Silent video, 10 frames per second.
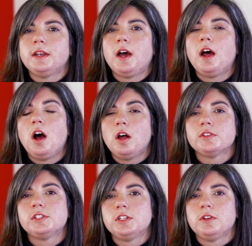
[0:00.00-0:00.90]
not all
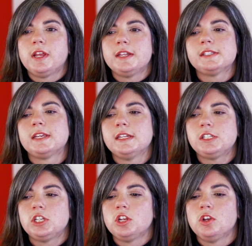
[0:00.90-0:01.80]
students get
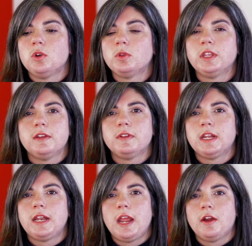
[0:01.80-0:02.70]
to live in
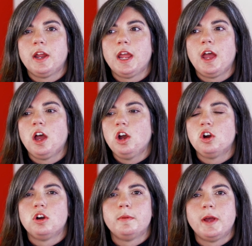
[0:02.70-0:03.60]
an area, a
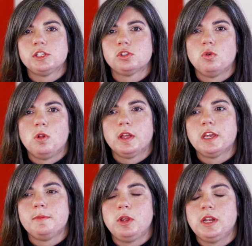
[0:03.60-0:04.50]
home, a school, a
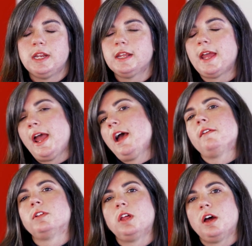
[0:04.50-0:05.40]
community that have
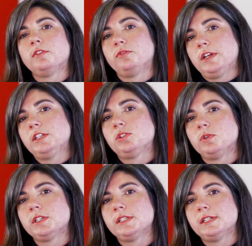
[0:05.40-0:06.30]
a lot of
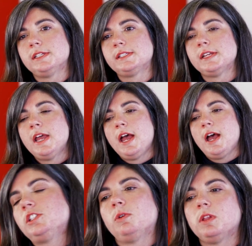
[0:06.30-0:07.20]
resources.
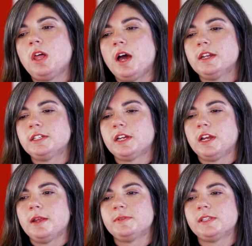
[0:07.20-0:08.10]
So a lot of
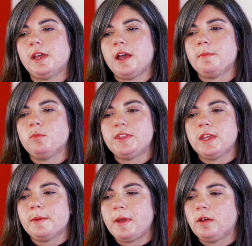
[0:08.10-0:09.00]
times we
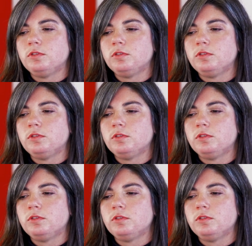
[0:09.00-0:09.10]
think about